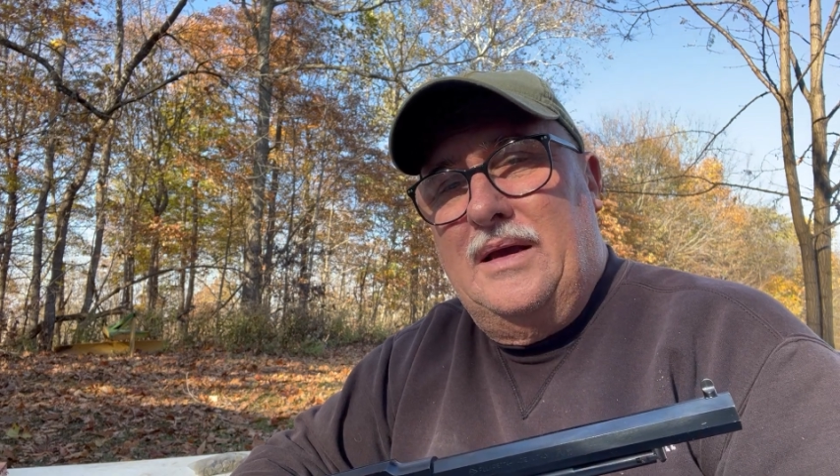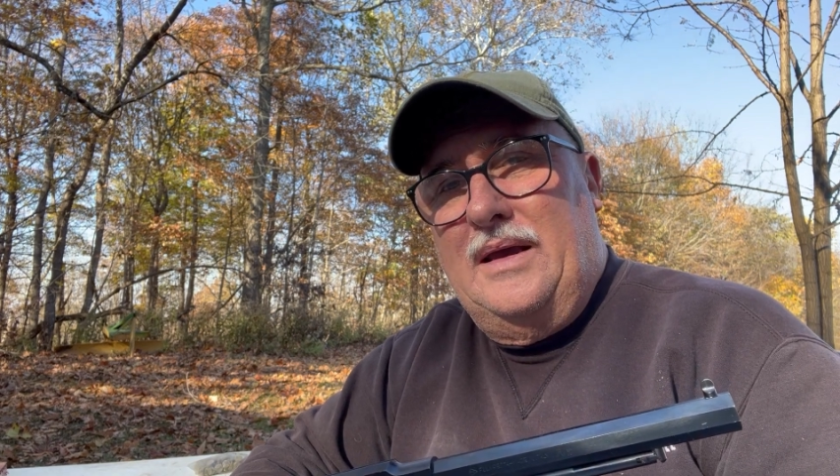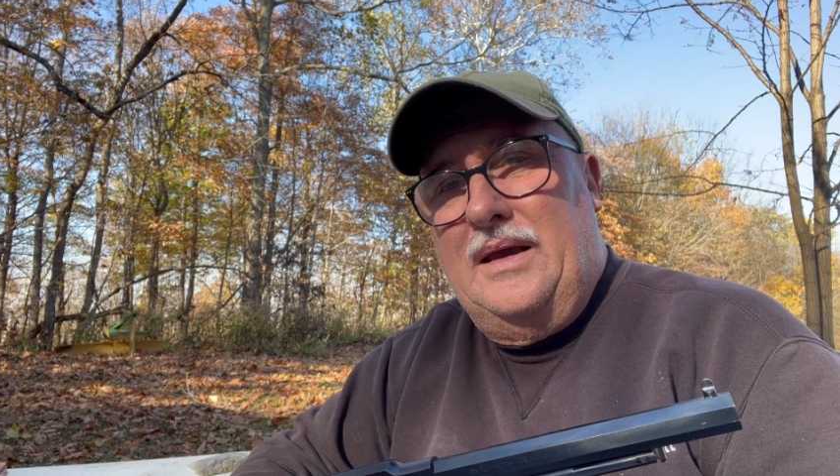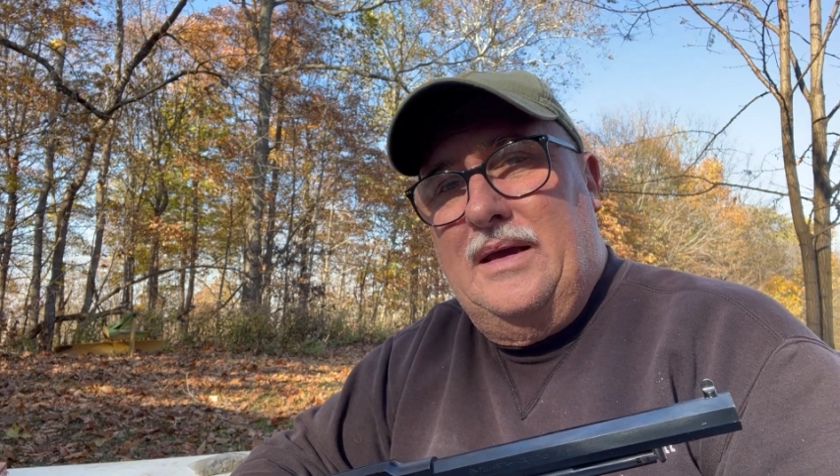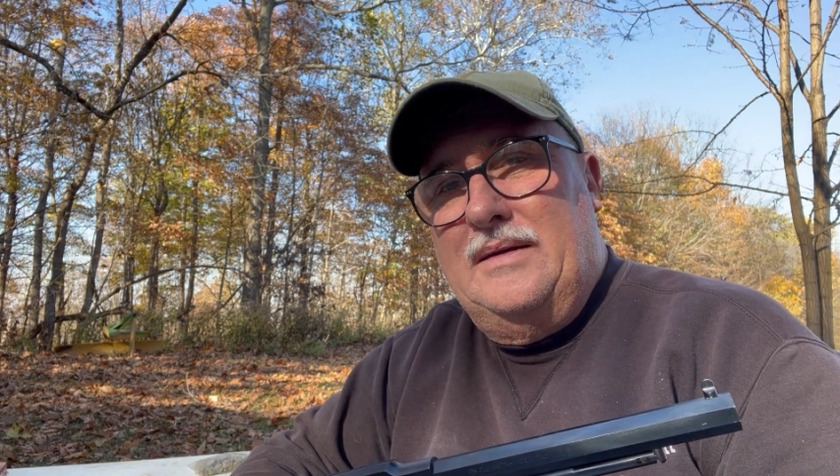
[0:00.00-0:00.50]

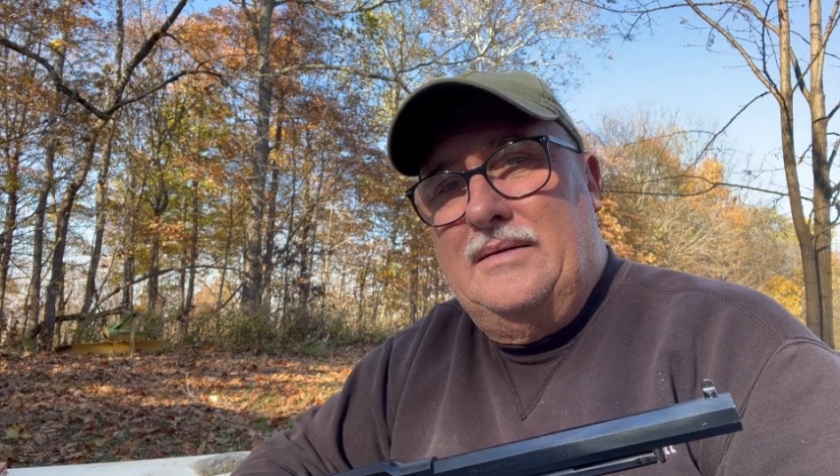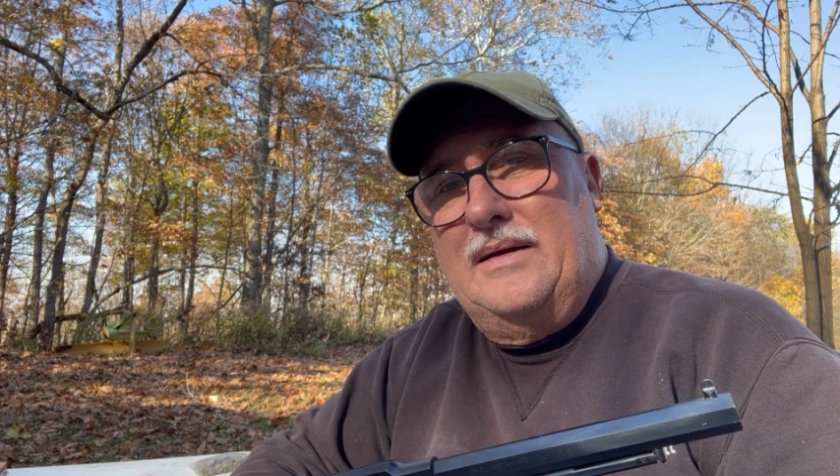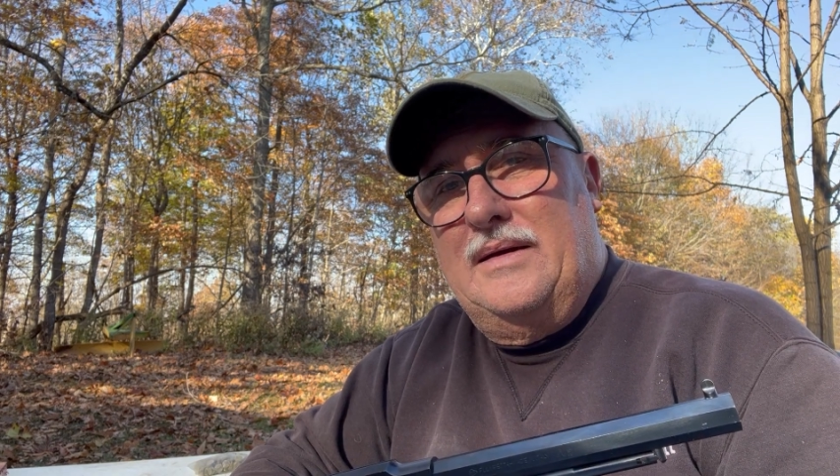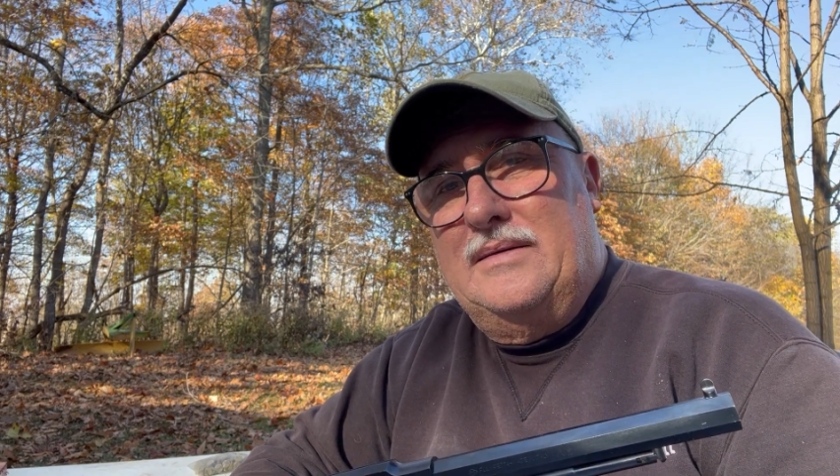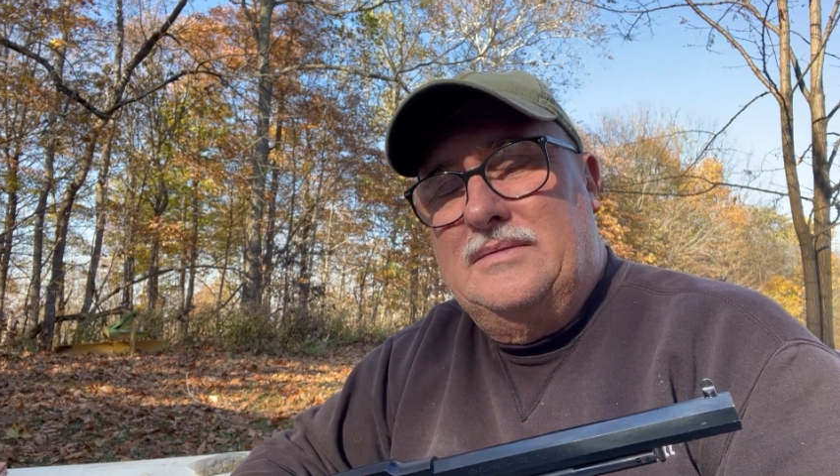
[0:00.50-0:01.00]

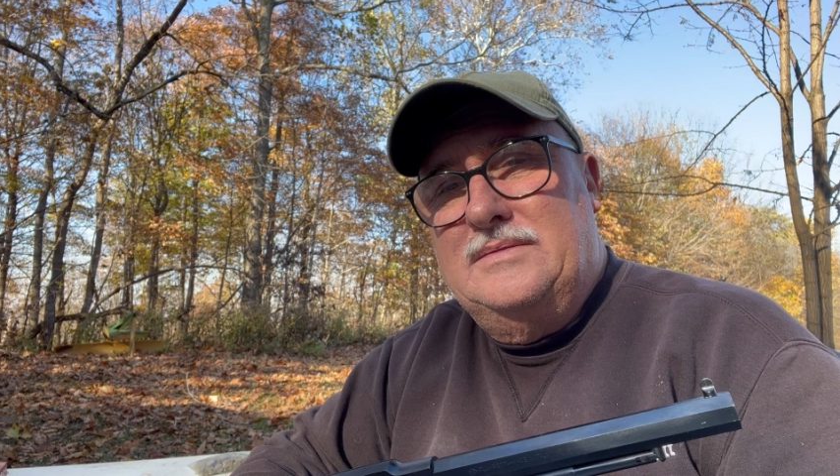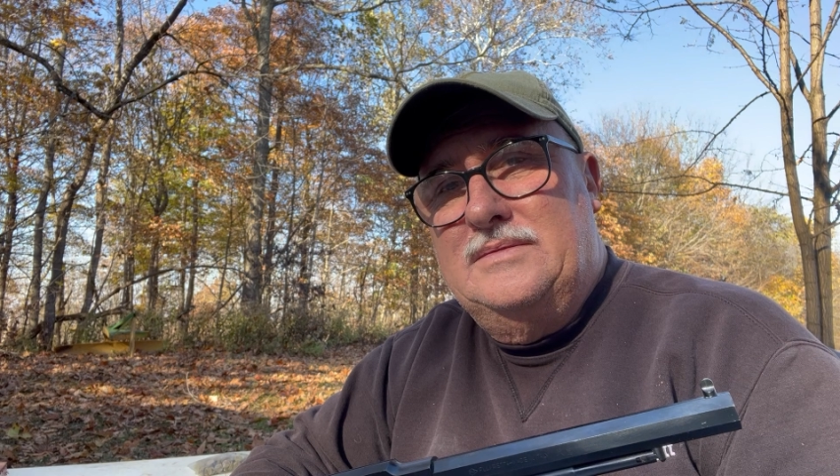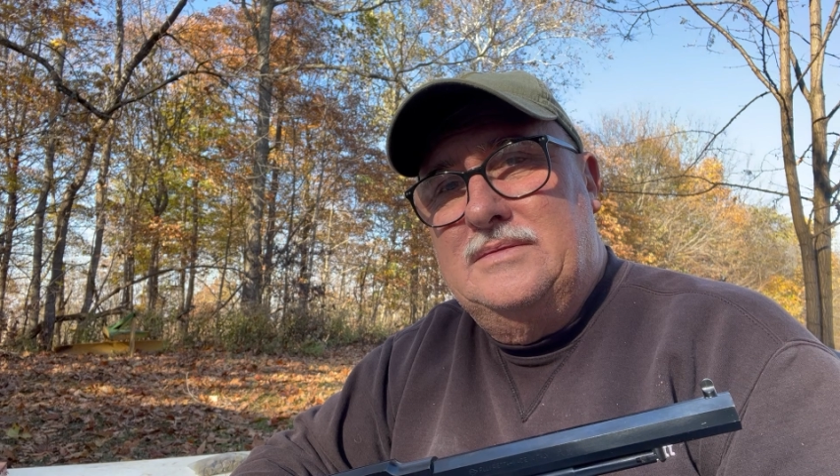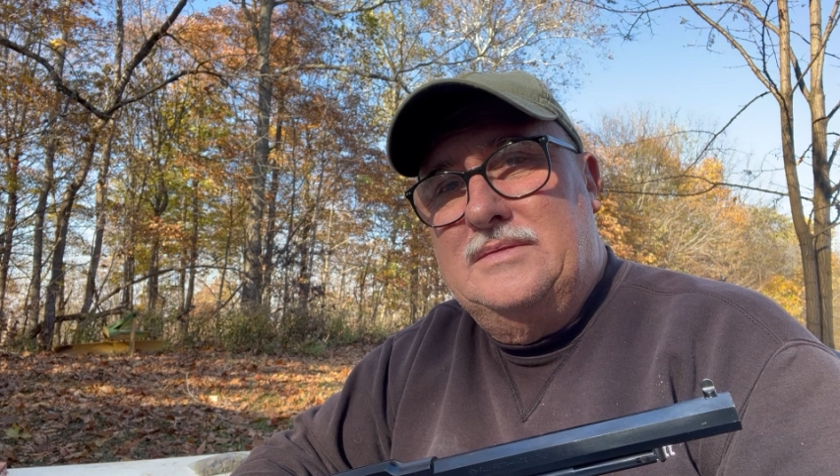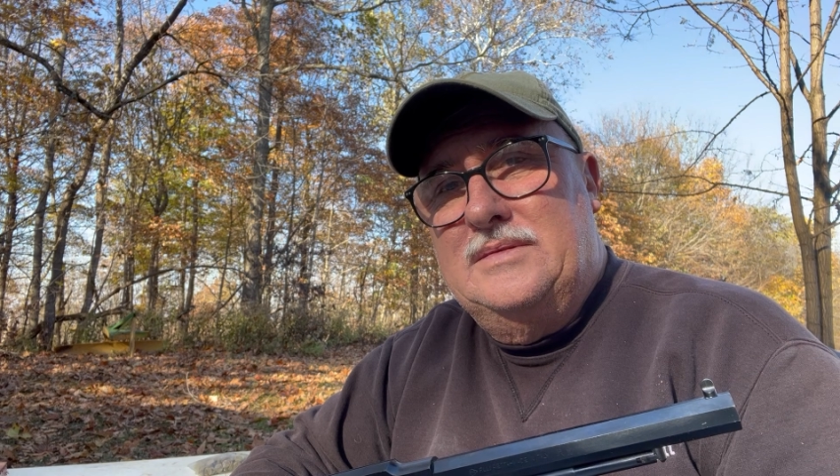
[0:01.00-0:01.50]
and
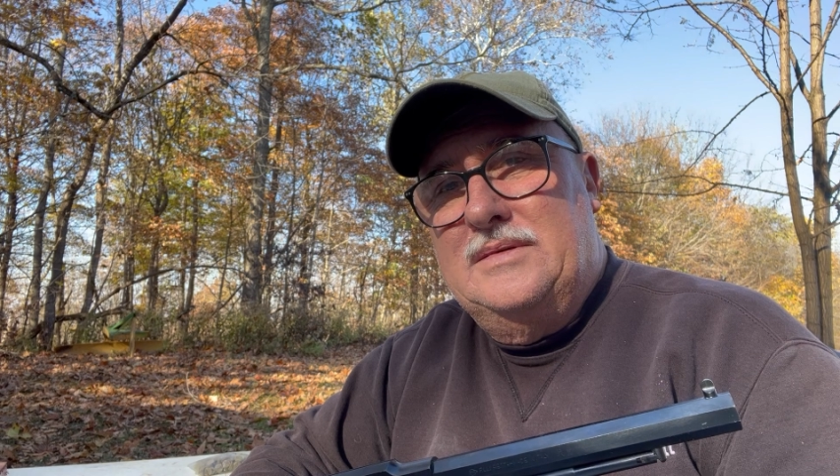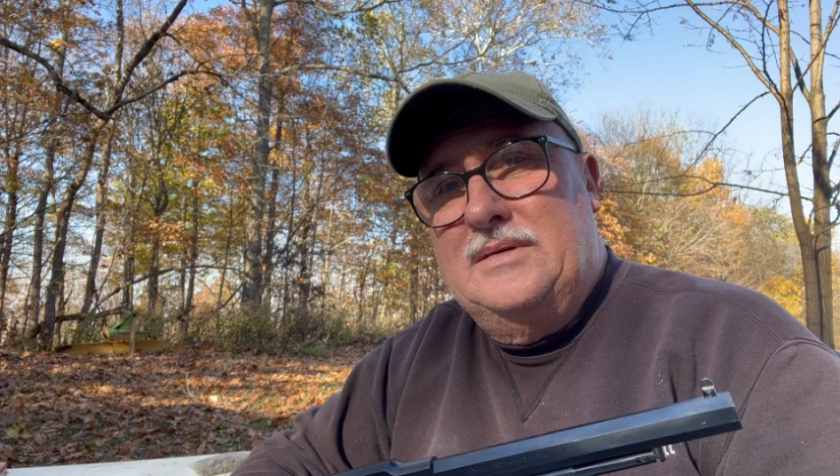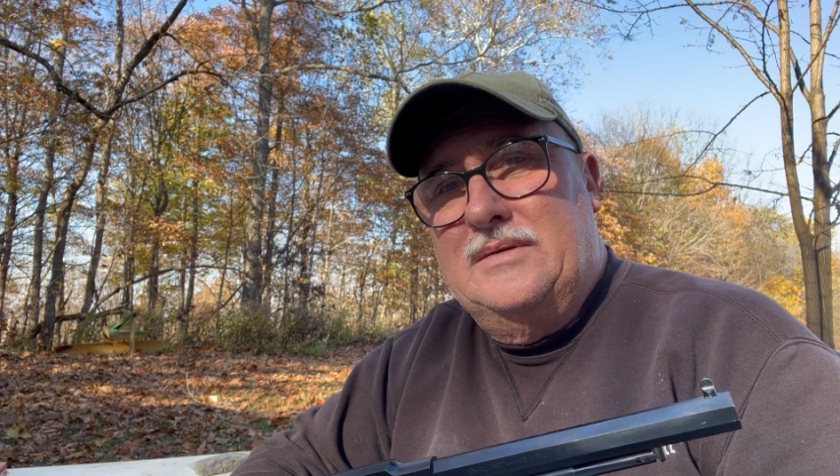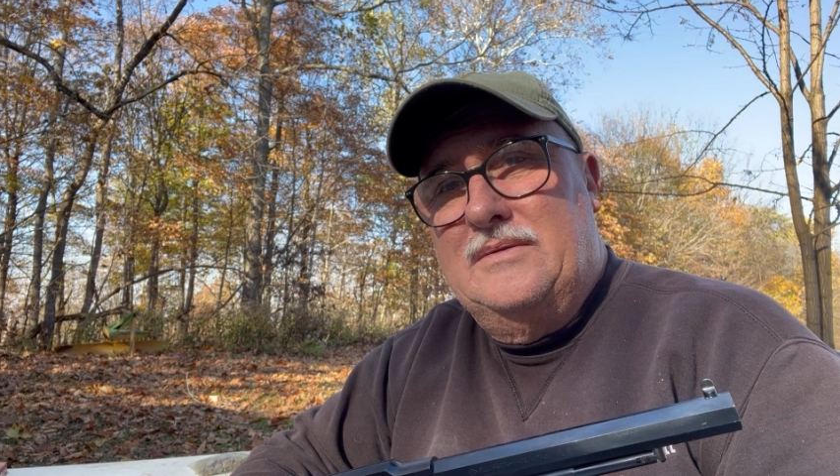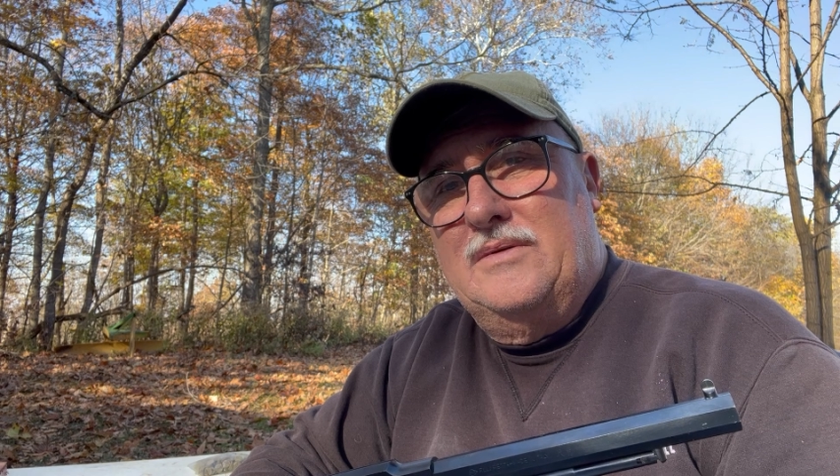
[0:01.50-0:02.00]

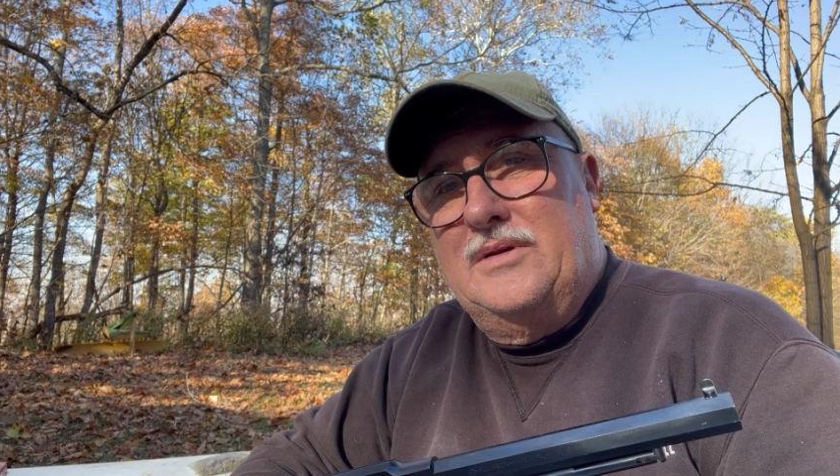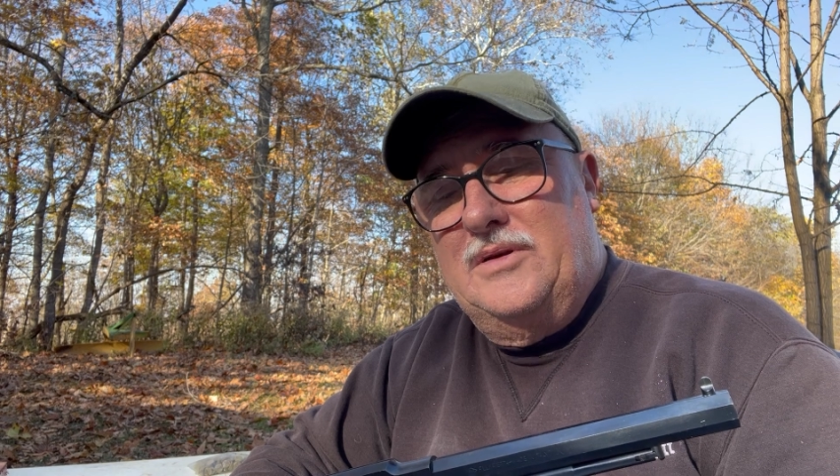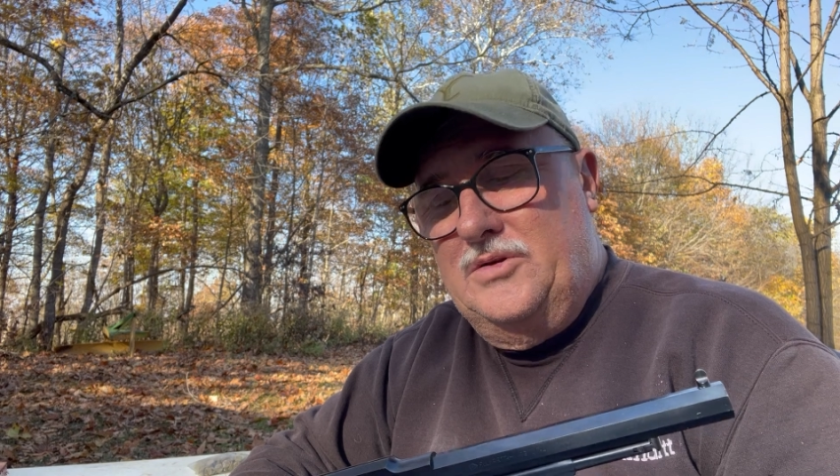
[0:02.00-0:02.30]
really